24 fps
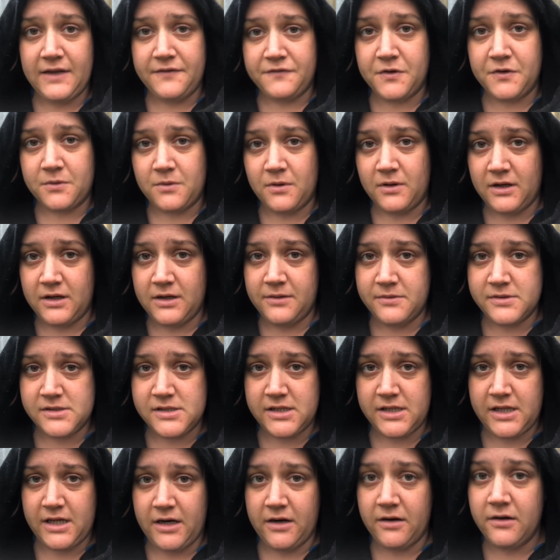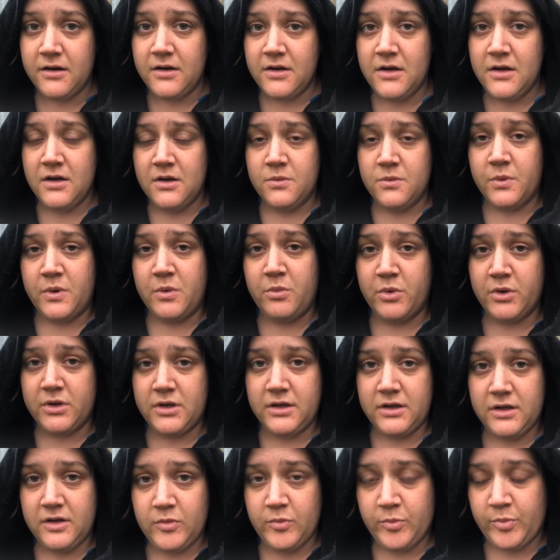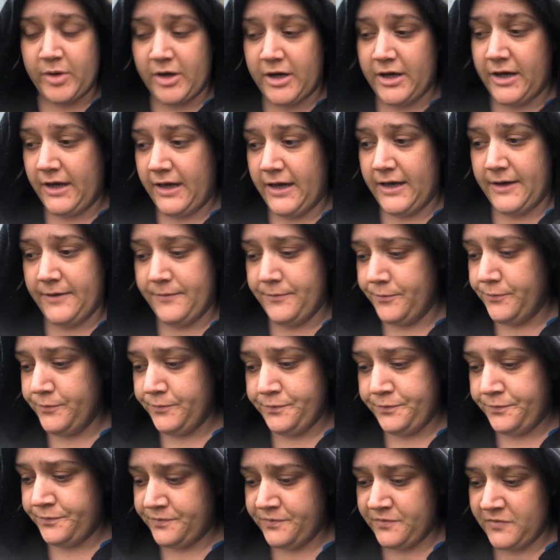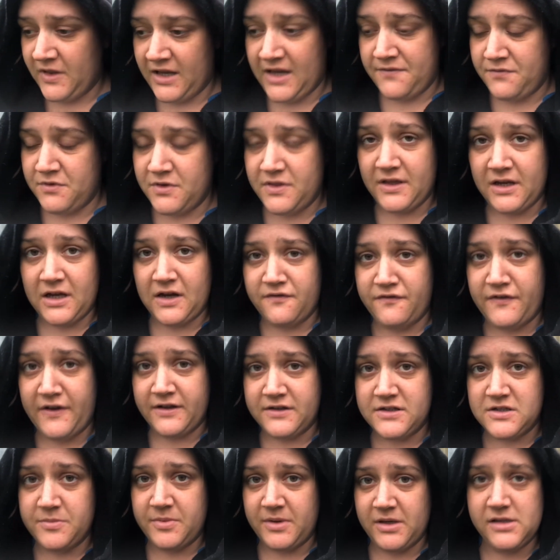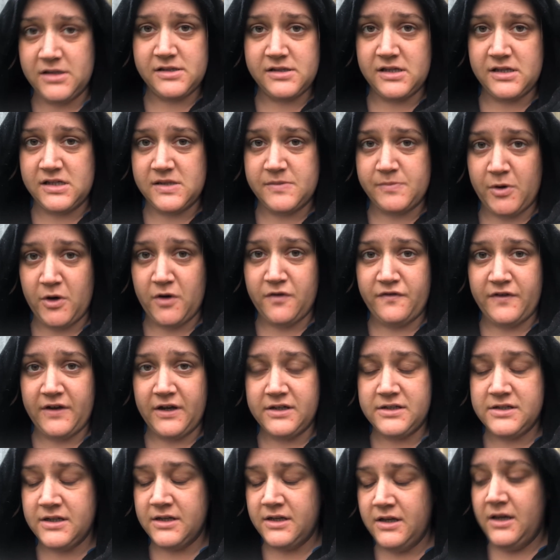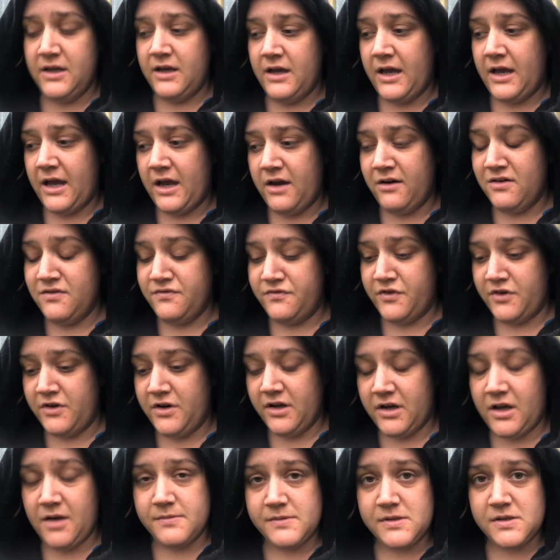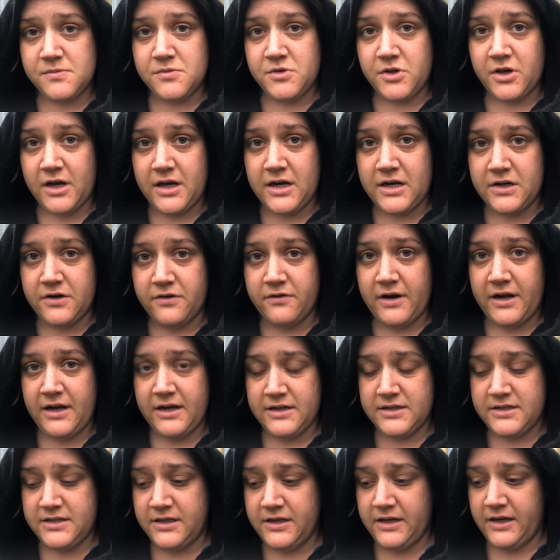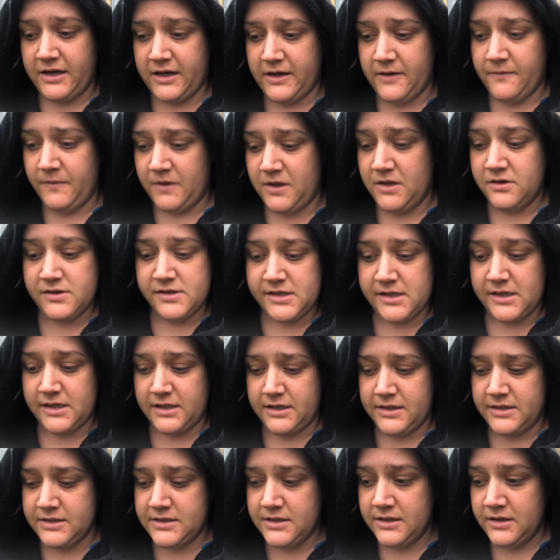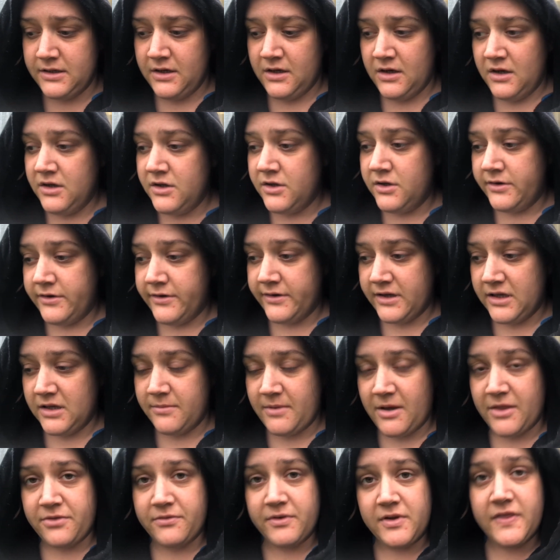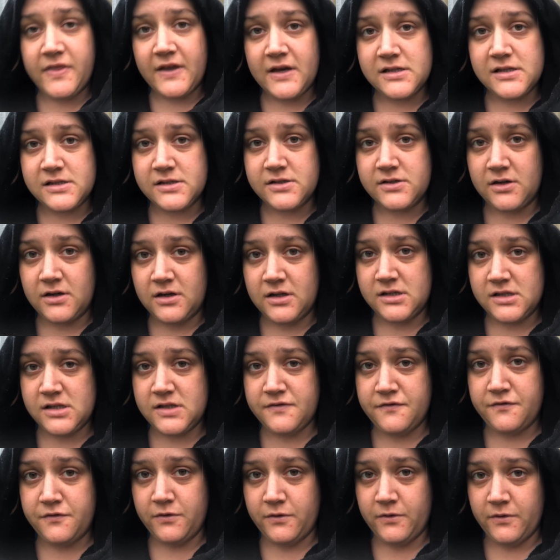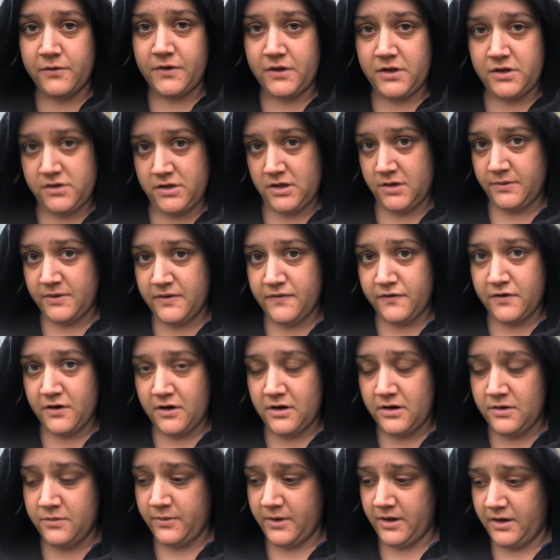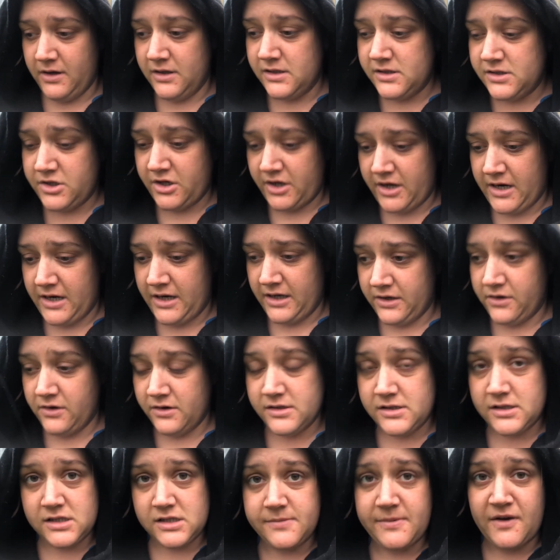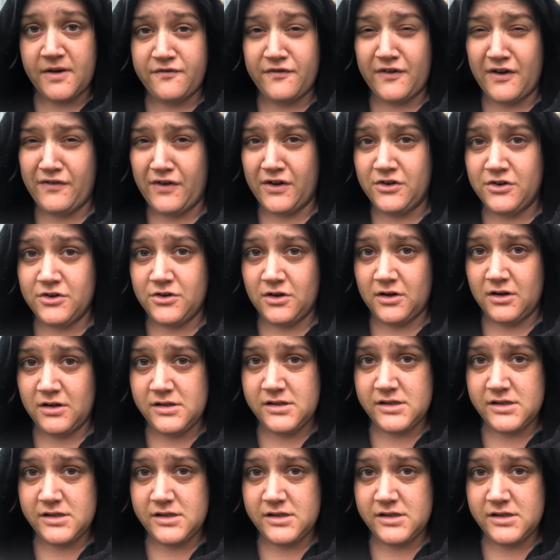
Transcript: If the quality wasn't there, we wouldn't, but like, everything I found to be is perfect. Our inverter comes from China direct. In New Zealand, you're looking about $3,000 for the unit we've got, whereas China cost us about $500.